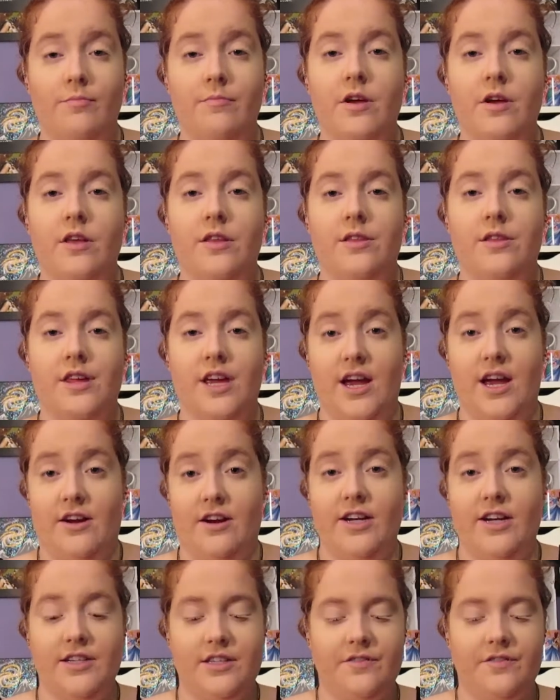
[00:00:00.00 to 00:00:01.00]
the
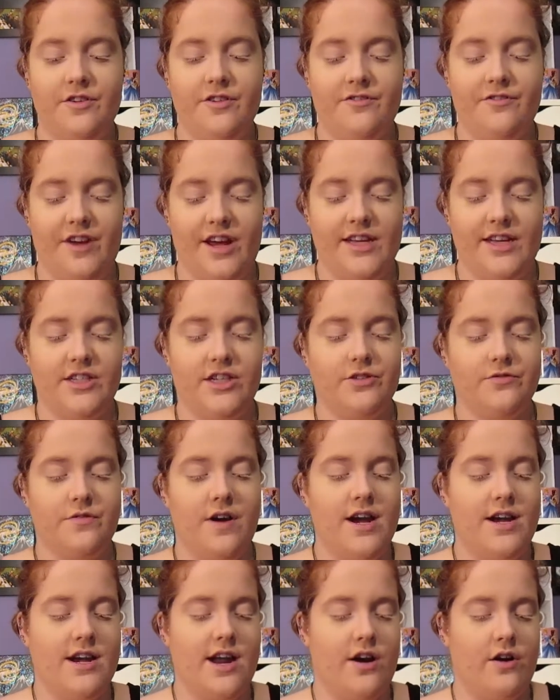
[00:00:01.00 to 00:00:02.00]
areas of your face, because
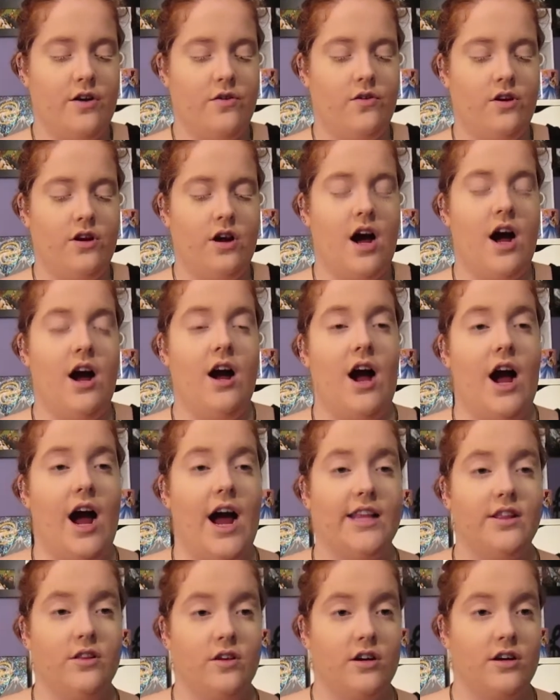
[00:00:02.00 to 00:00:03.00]
right now
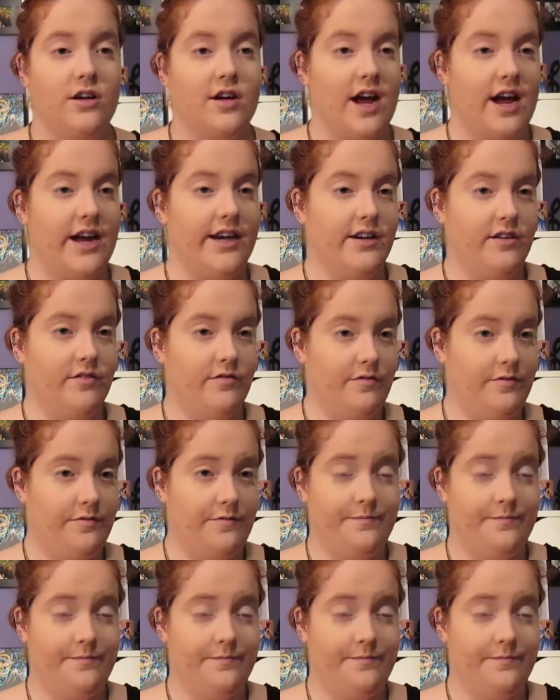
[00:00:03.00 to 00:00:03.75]
I look kind of